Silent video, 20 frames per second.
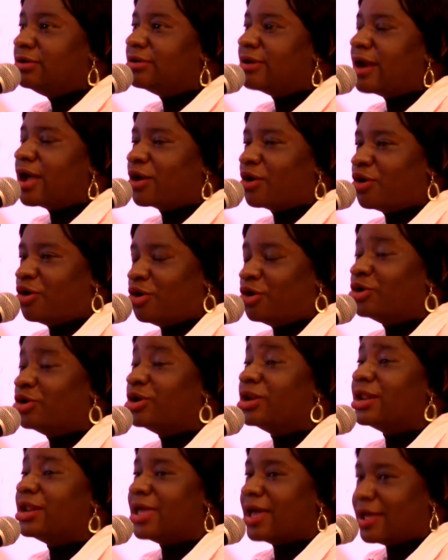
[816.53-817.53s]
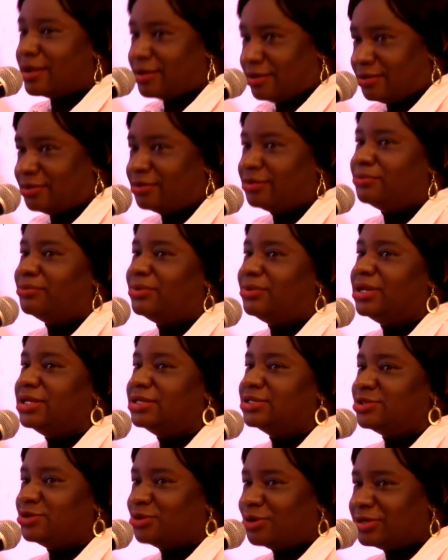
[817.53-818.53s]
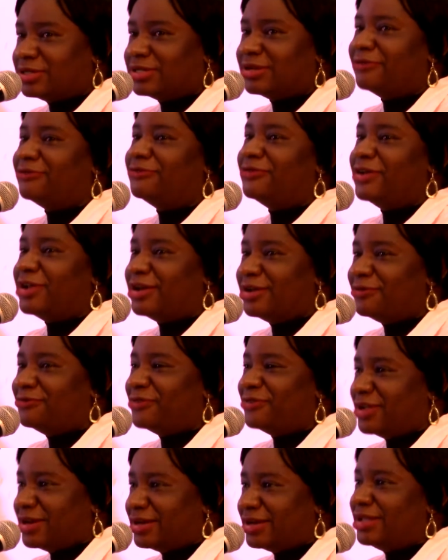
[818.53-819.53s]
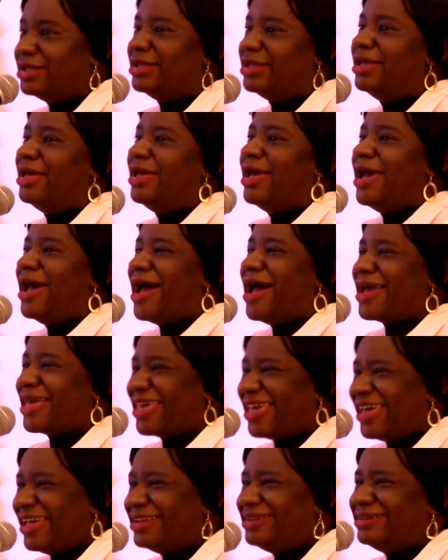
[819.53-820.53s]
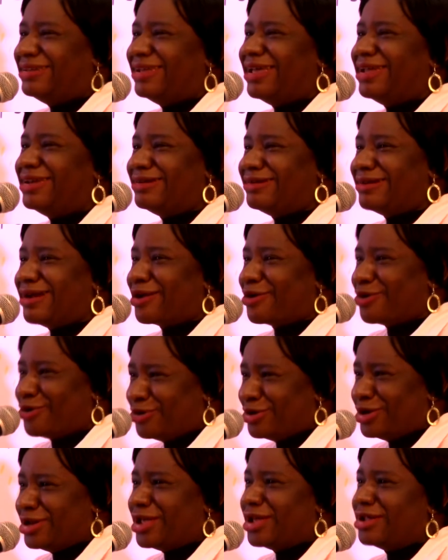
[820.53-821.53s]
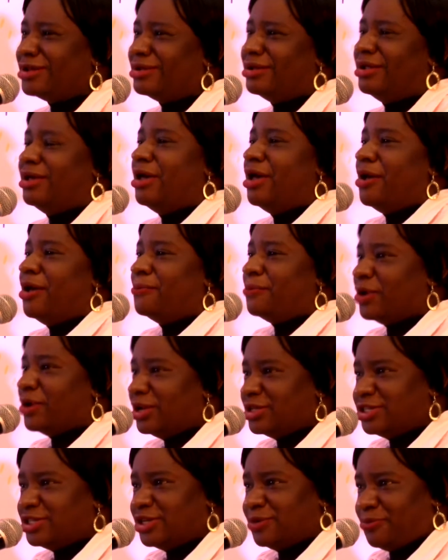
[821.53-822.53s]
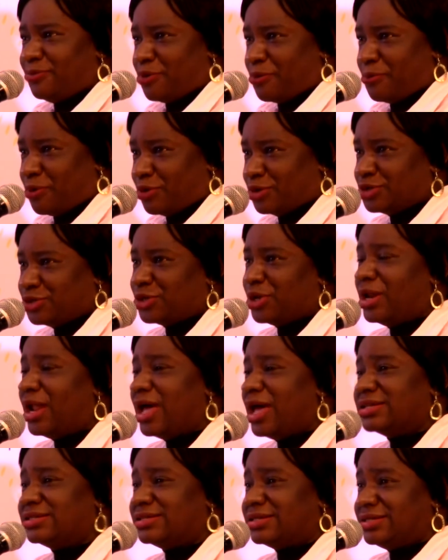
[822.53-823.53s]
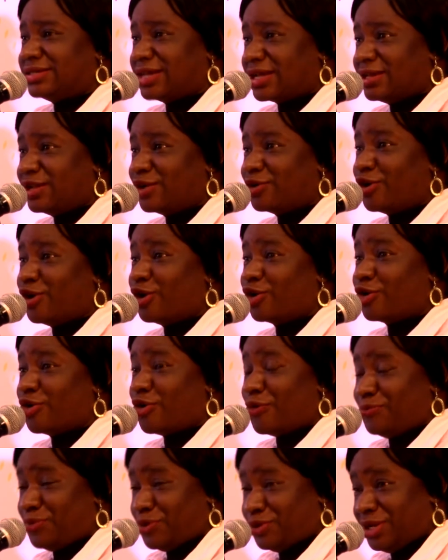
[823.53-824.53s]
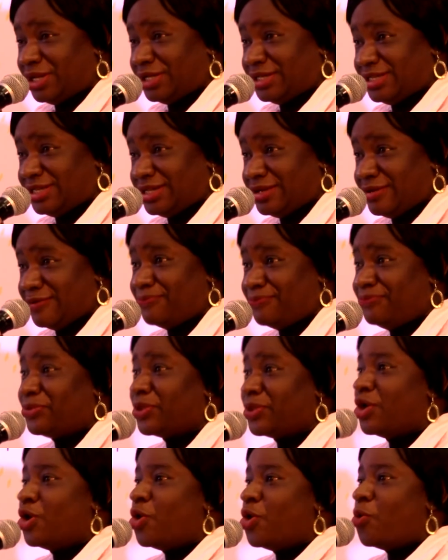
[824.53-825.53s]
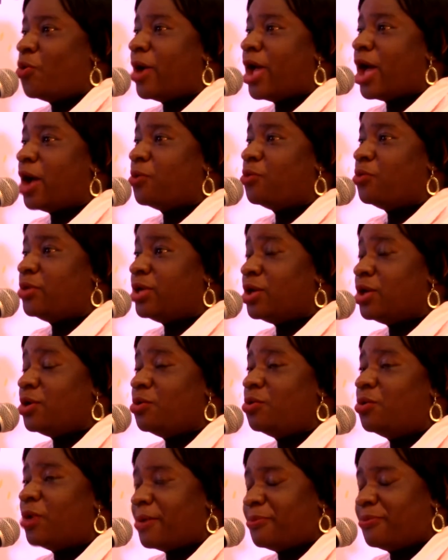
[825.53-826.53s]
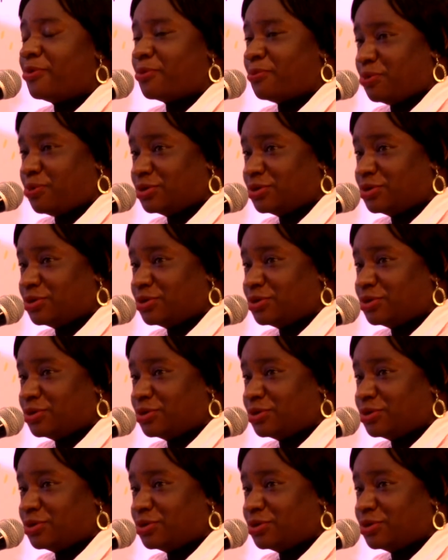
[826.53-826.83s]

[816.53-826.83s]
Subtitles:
the office of the president, all committed on not having an internet shutdown. In other countries, it is different because the government is not dependent on the internet.